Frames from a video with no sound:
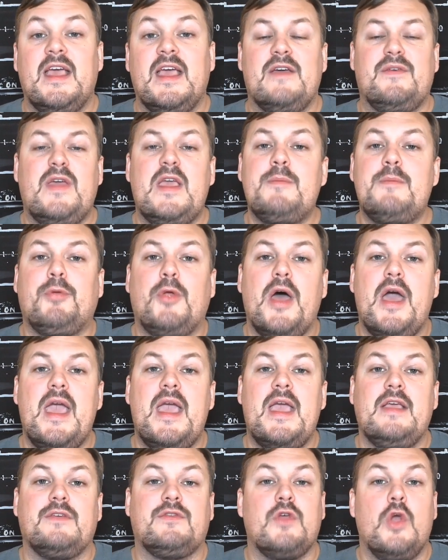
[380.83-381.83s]
If he
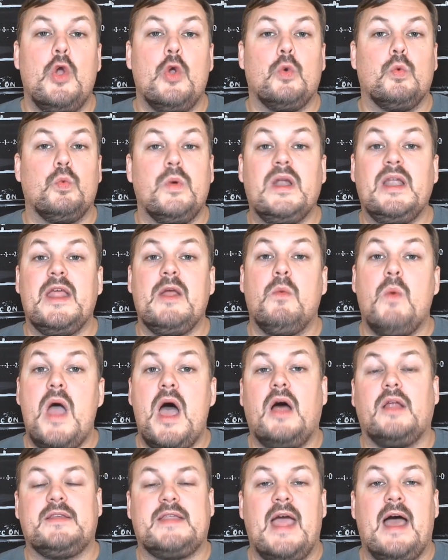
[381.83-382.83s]
plays really
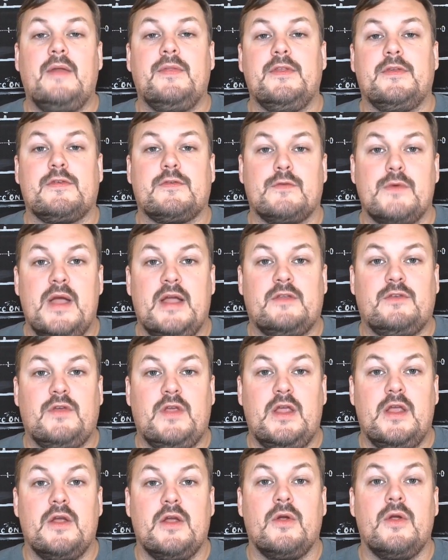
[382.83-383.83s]
well down the stretch
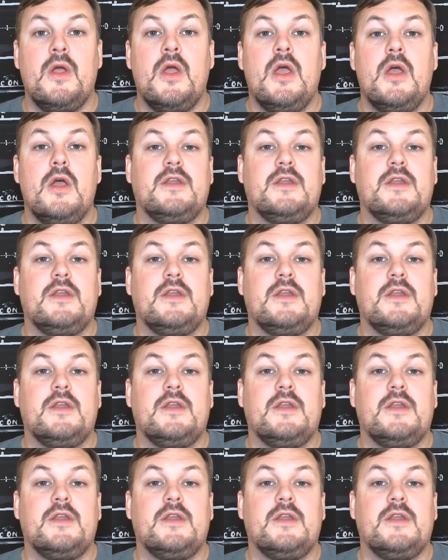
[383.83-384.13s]
here,